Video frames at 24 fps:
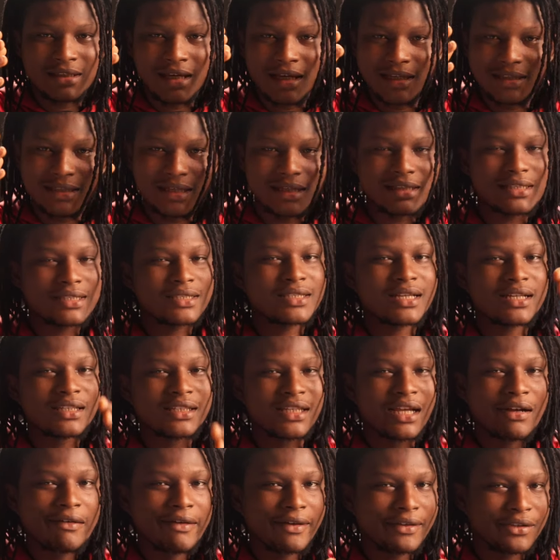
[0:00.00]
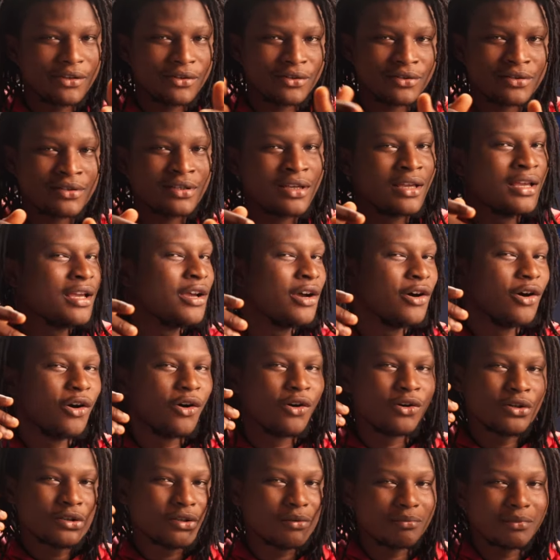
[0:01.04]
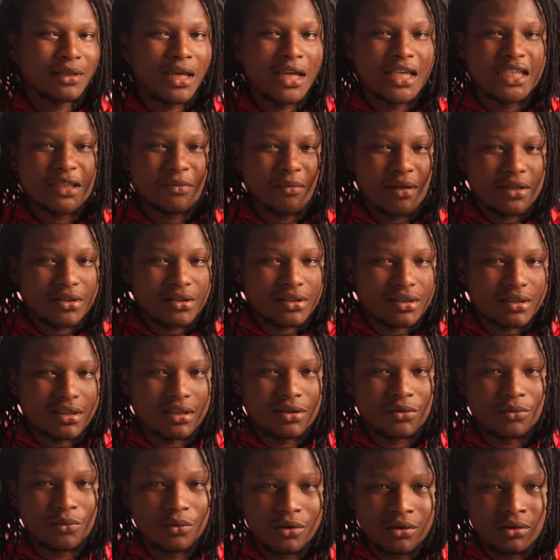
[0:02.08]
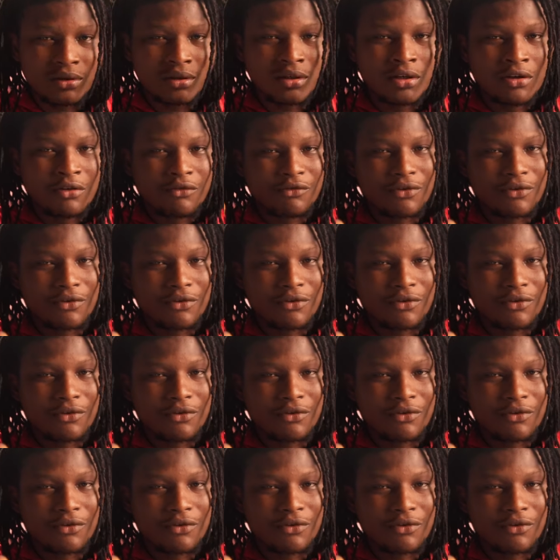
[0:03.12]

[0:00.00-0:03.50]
that's assistant directors, or sometimes you might just need one.